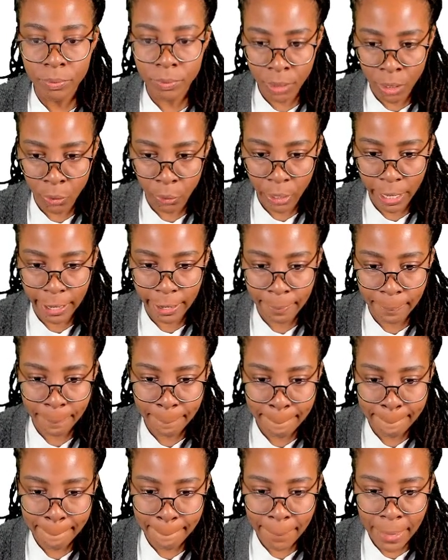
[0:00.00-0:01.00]
Okay,
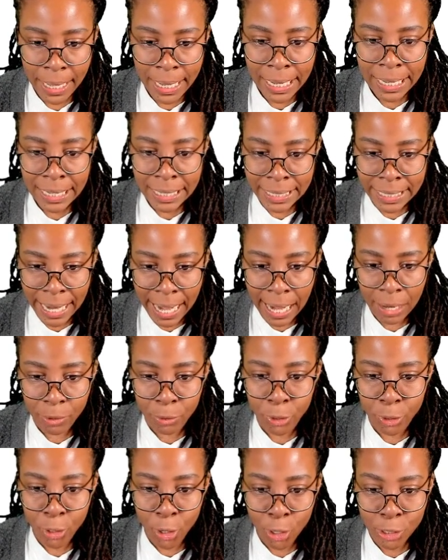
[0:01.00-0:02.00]
now
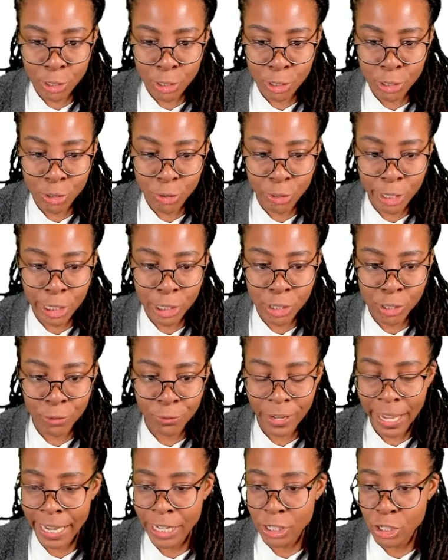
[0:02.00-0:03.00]
the concentration of
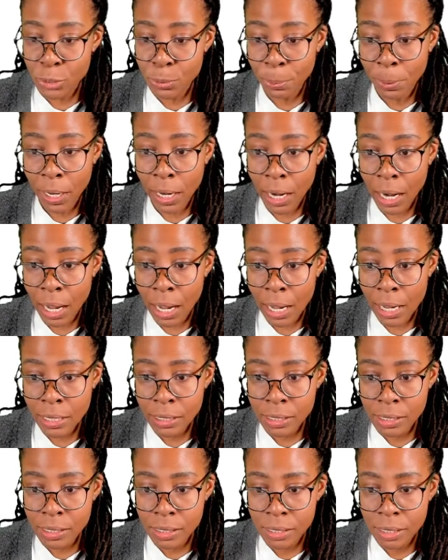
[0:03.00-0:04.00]
H
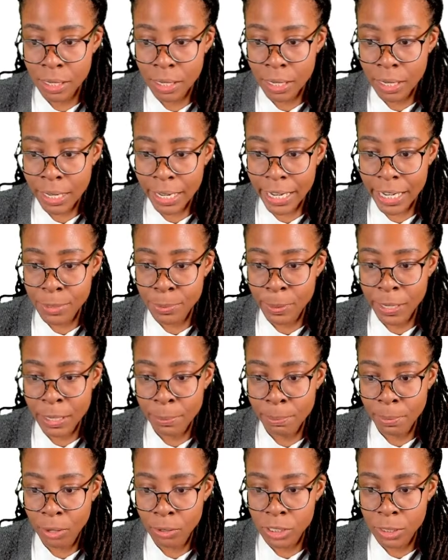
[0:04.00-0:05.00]
plus is being
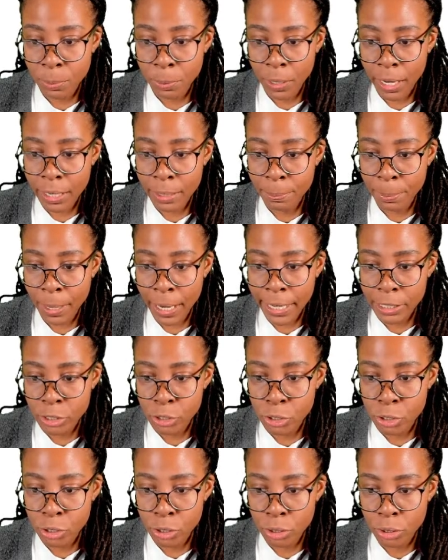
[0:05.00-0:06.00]
multiplied by
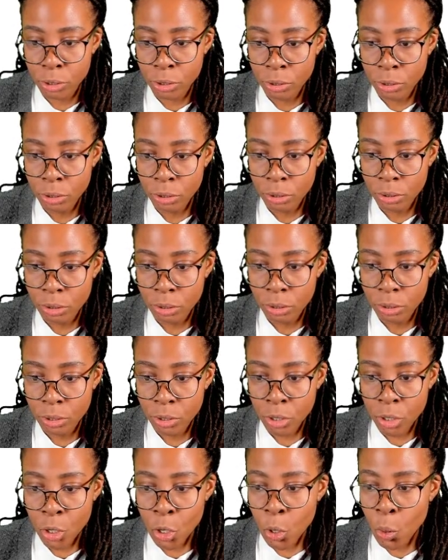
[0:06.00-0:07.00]
2.
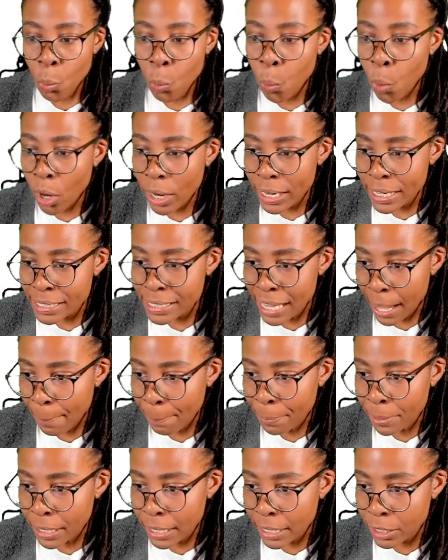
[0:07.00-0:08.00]
What is
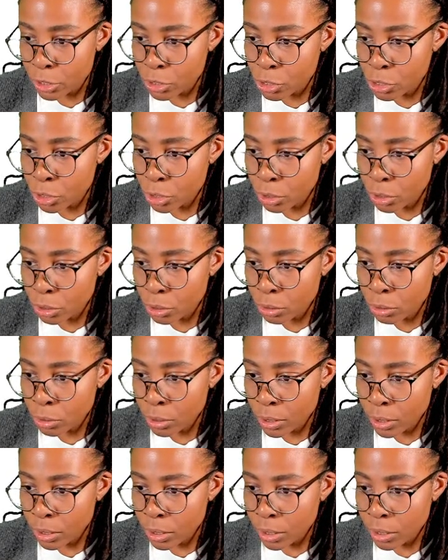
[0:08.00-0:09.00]
happening to
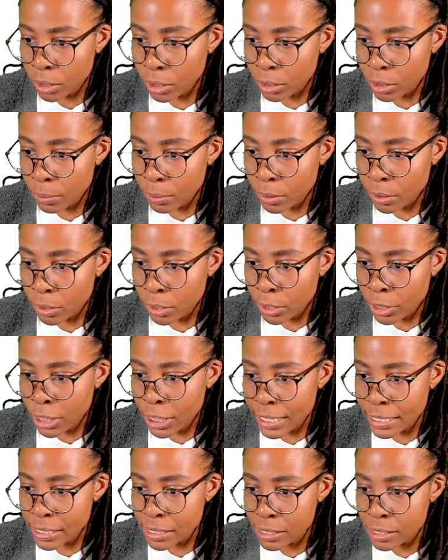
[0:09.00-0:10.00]

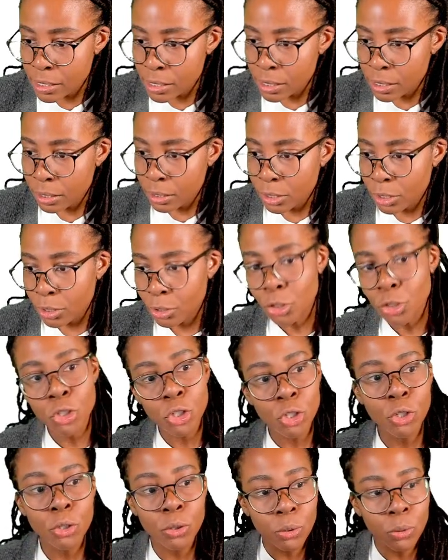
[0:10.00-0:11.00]
this
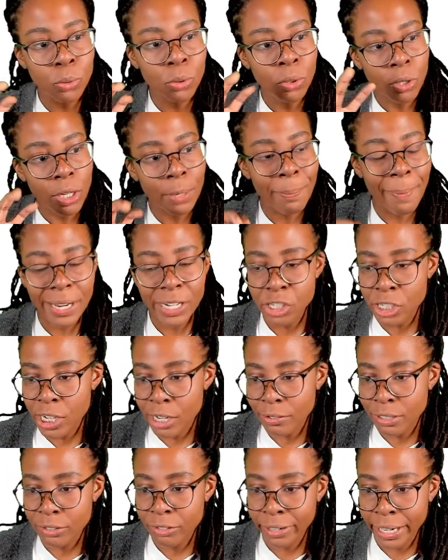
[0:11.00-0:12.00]
new
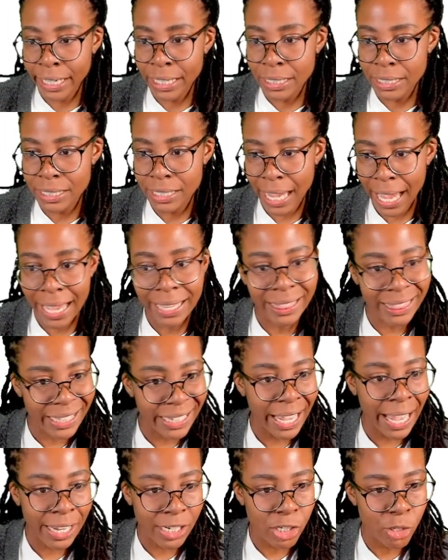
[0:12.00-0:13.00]
imaginary rate and the
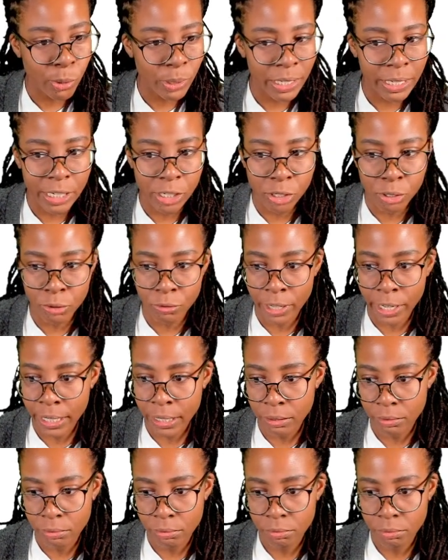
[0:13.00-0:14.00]
actual initial
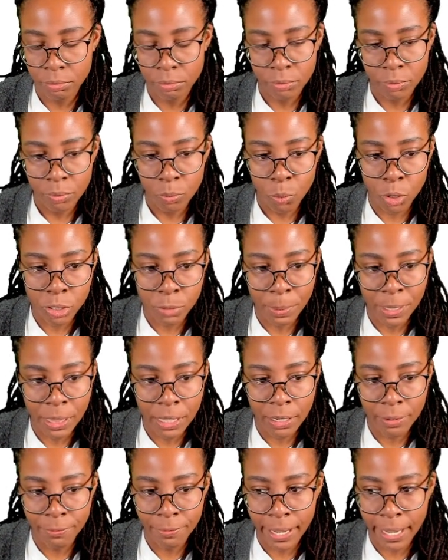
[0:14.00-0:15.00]
rate? What's been
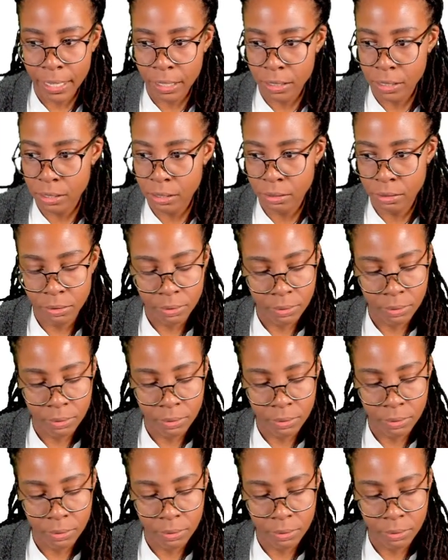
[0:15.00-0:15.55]
the effect?